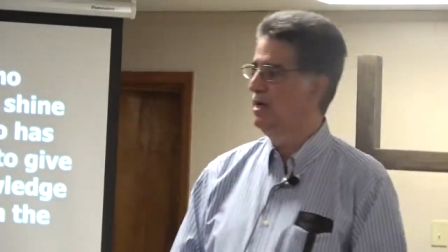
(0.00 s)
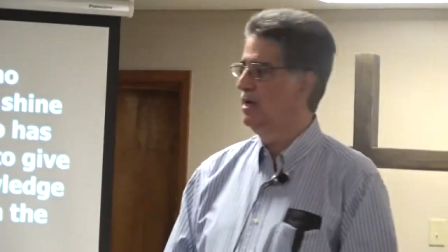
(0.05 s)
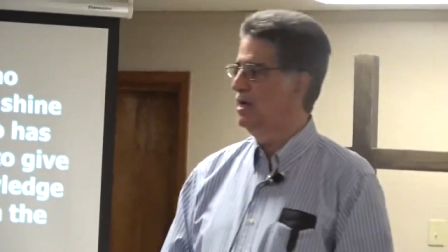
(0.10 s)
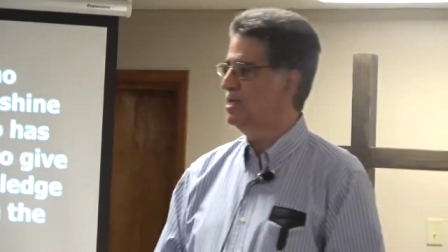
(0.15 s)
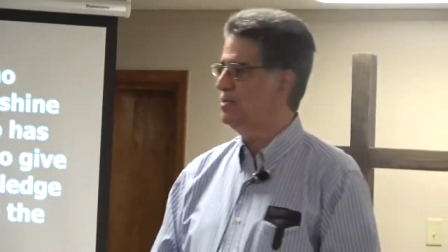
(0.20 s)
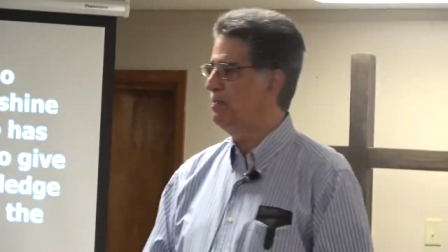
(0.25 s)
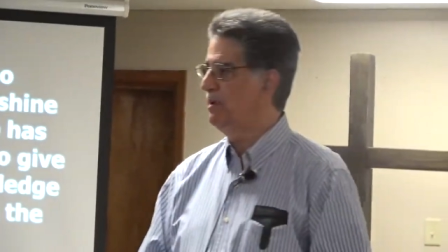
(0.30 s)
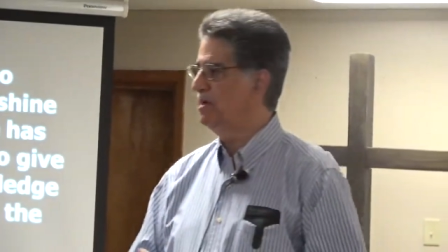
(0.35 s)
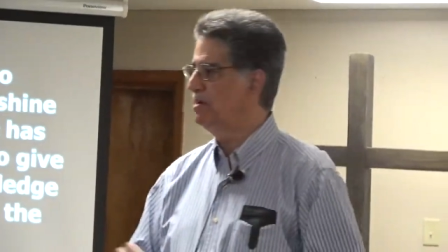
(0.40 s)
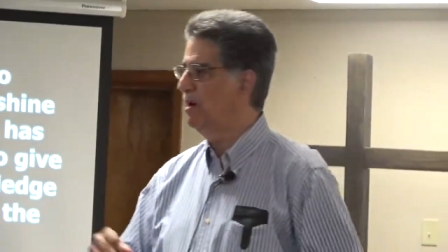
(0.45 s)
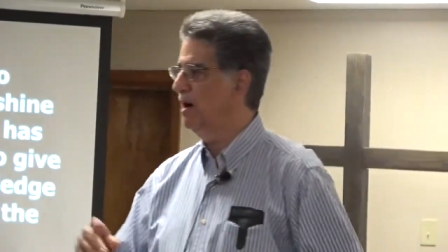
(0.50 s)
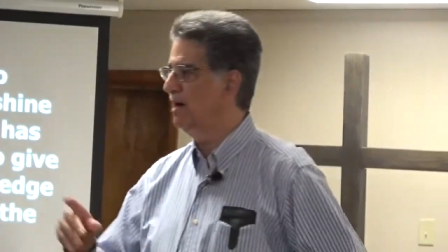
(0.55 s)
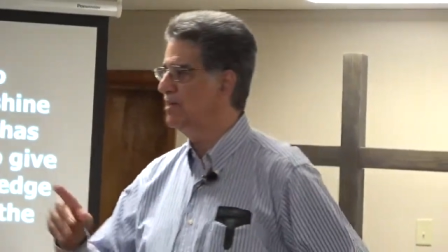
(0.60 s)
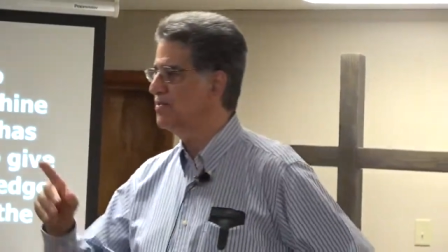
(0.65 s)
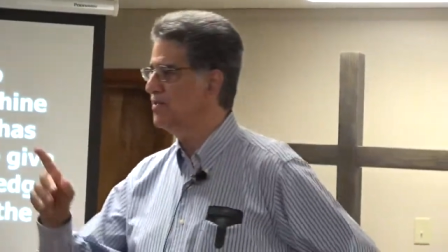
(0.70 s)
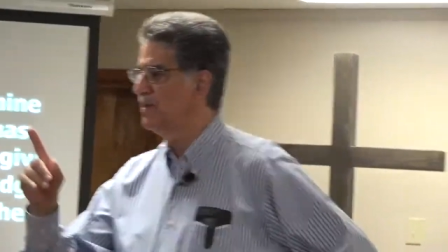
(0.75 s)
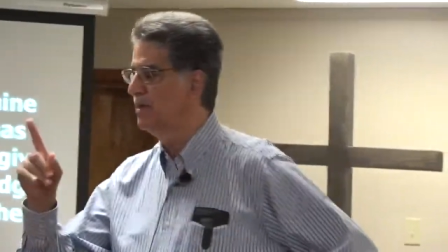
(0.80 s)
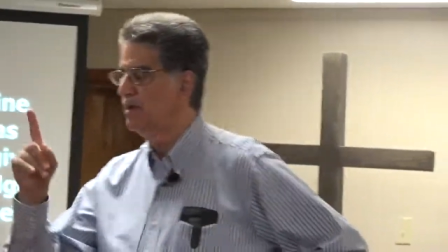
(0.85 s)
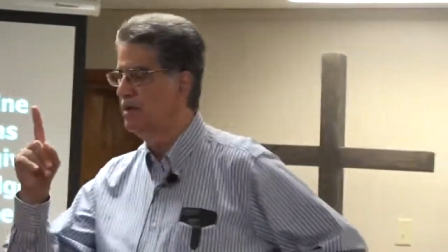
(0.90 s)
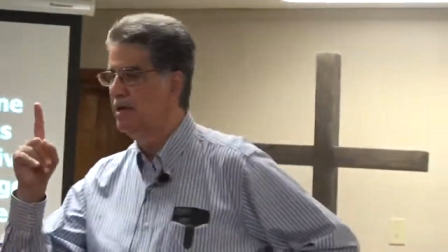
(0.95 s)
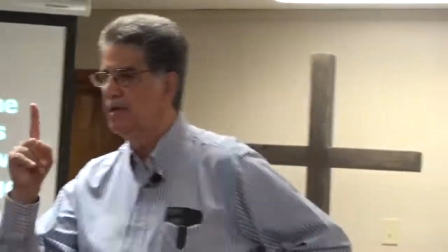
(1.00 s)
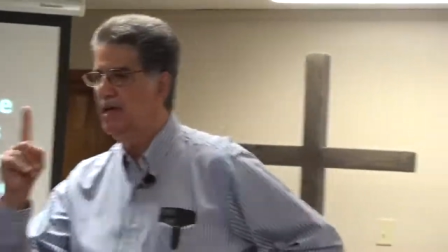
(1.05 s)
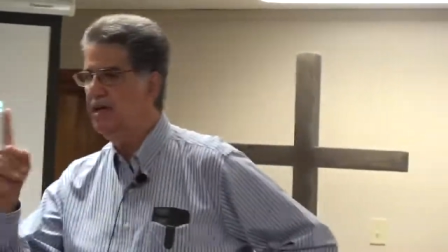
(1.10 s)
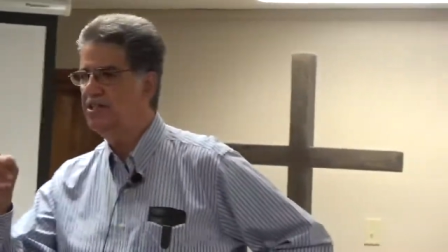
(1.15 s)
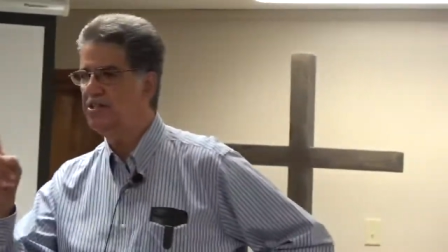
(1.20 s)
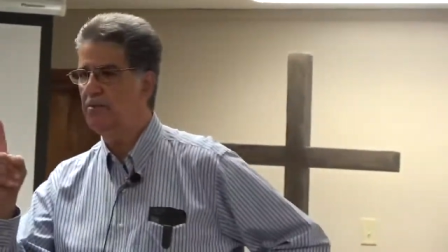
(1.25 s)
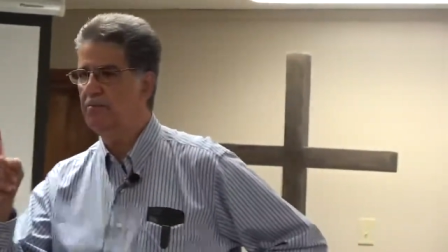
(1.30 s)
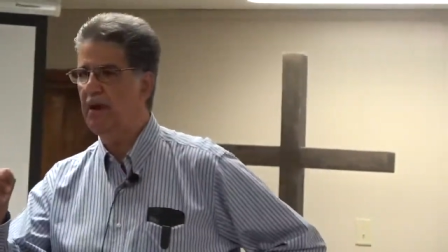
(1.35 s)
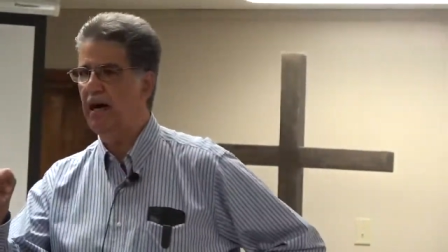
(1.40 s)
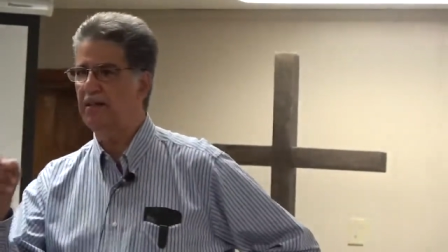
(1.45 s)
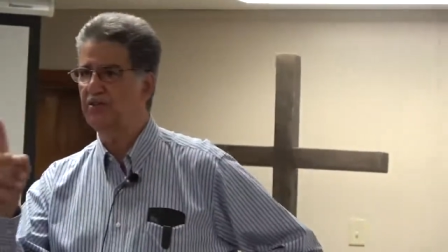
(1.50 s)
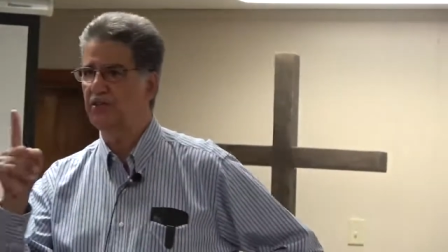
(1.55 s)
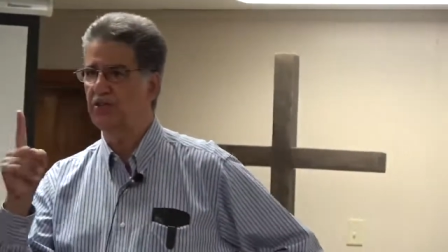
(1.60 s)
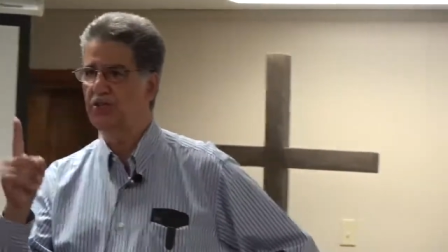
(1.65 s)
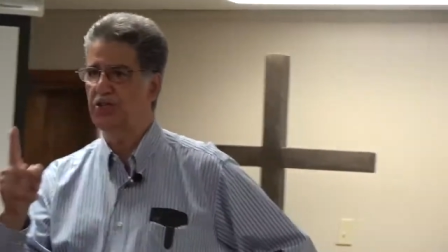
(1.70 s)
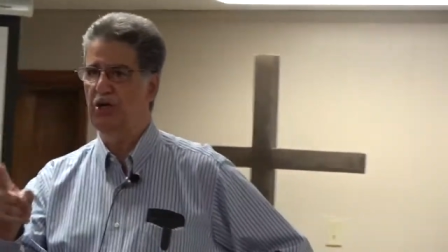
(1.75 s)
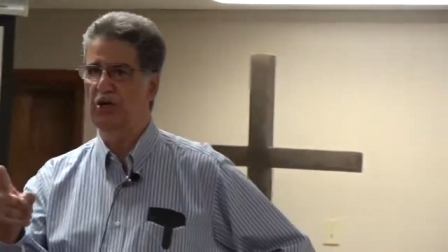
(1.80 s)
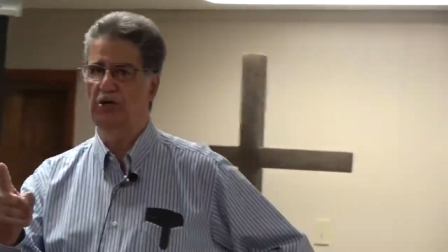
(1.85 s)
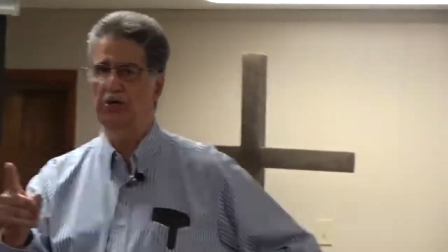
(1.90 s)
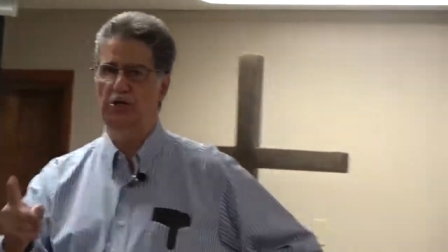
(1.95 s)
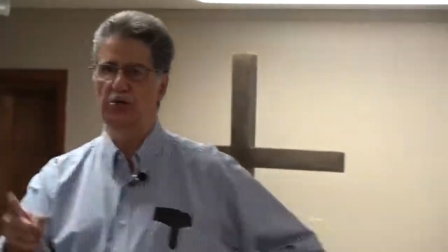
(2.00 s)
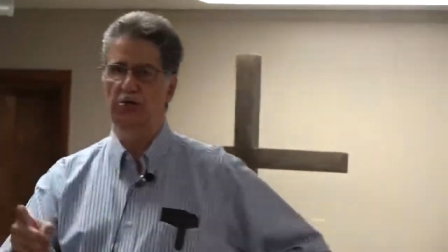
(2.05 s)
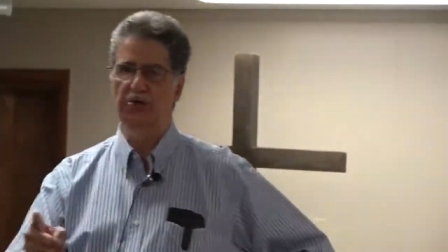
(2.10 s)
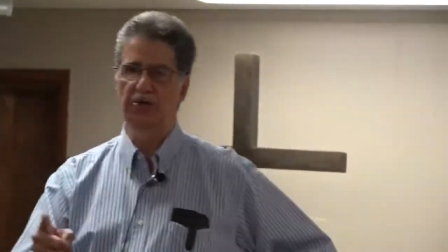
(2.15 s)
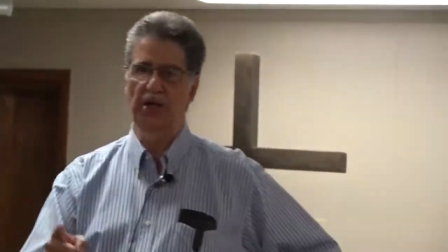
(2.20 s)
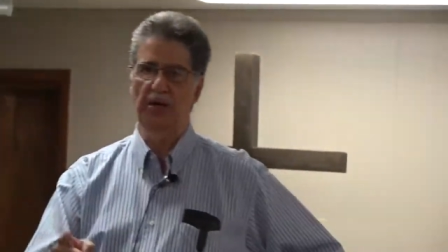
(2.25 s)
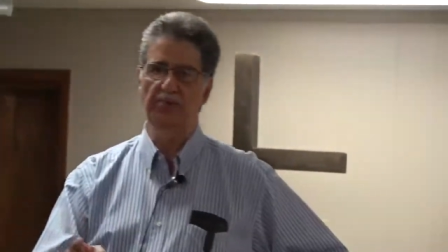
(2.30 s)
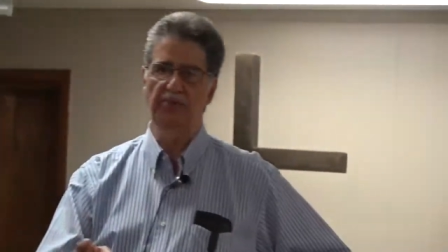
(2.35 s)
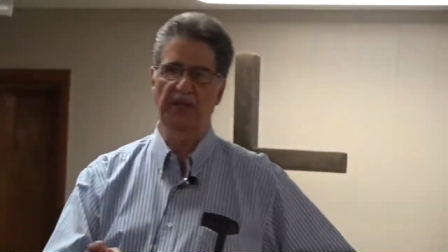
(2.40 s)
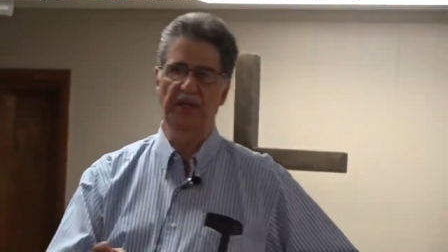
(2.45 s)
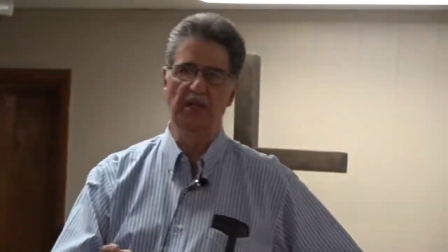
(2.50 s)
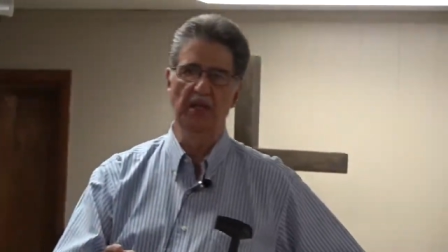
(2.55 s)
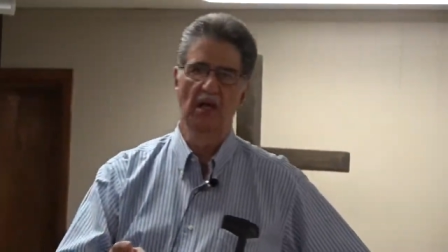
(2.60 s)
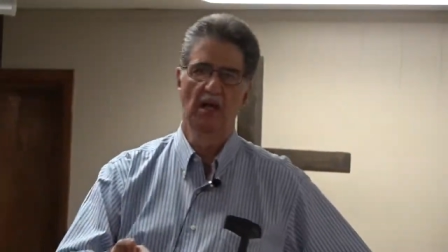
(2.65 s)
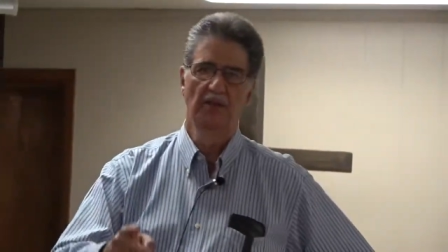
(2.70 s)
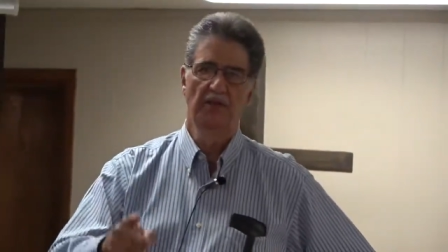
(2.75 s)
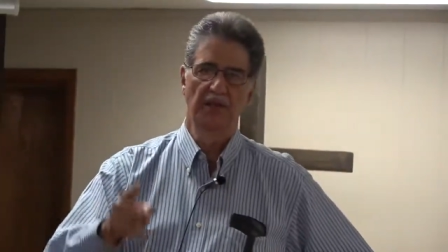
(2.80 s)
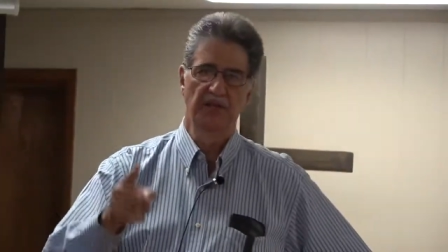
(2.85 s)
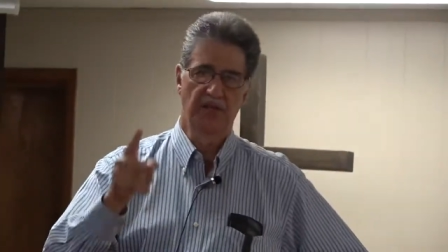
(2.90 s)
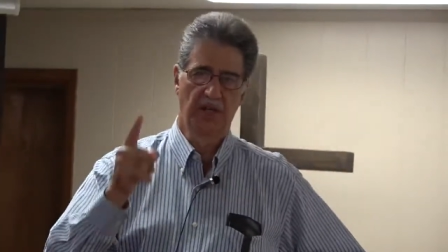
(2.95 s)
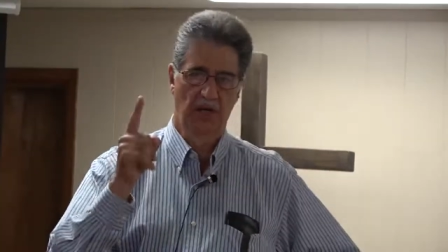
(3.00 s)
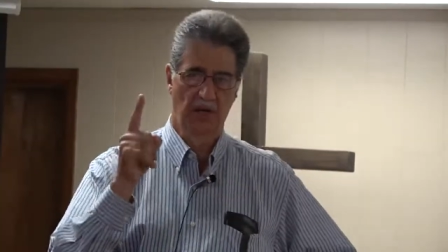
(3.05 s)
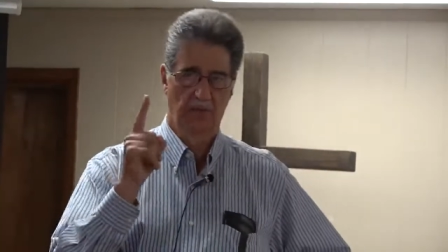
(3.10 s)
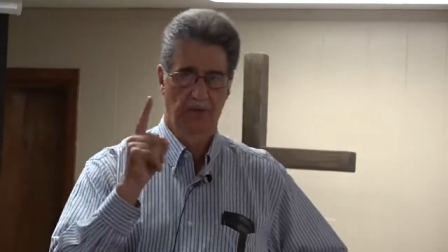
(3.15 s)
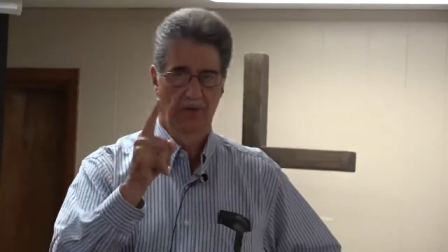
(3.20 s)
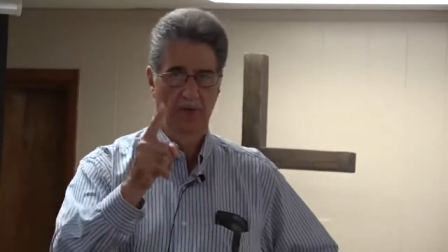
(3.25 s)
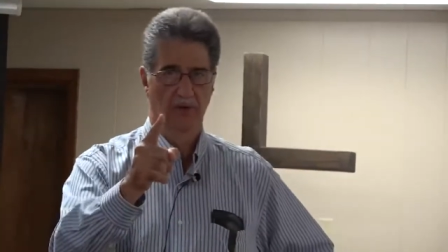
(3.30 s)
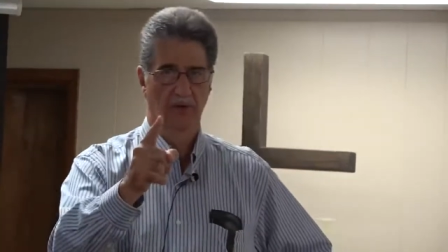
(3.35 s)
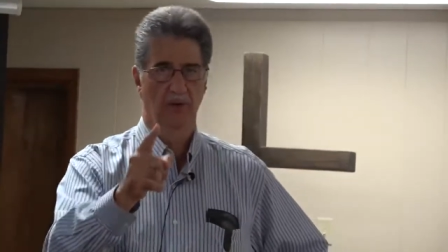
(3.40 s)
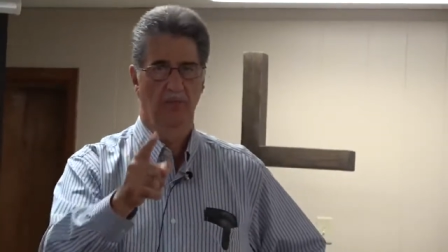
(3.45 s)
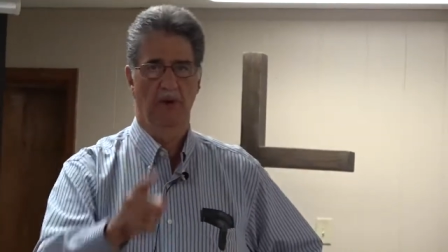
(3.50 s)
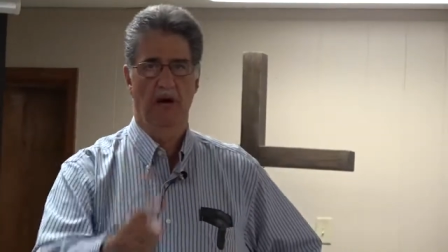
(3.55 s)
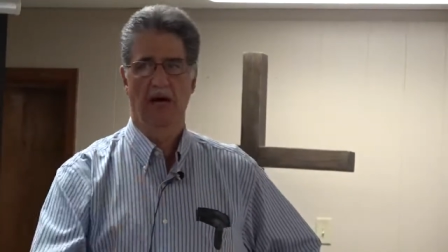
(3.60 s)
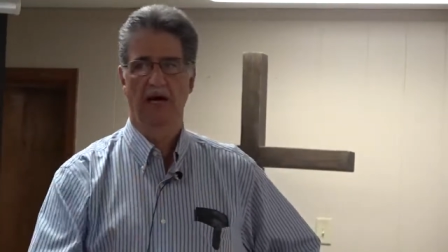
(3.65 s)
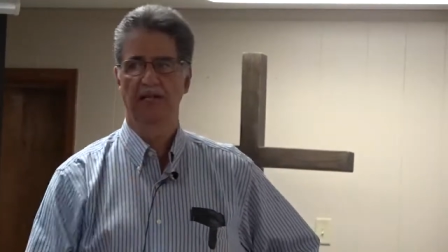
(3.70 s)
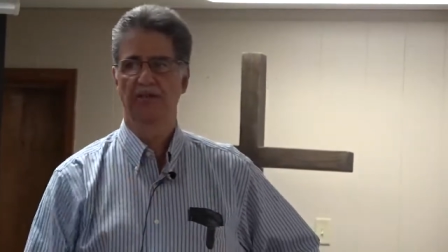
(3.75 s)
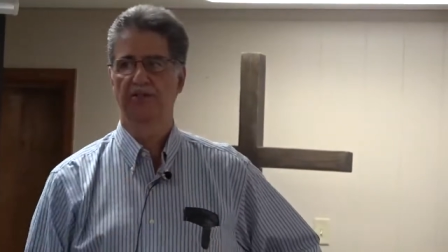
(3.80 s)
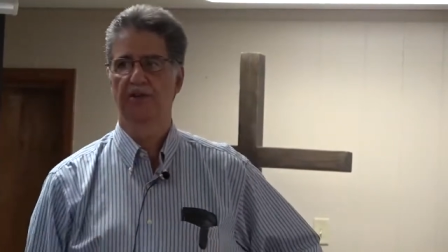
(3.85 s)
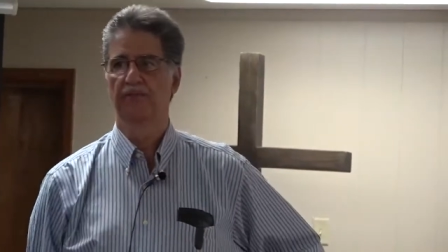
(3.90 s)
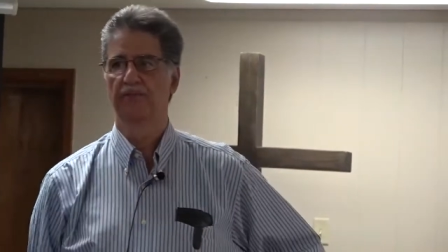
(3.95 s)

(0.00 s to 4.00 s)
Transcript: is because He's about to show you something that's going to blow your mind.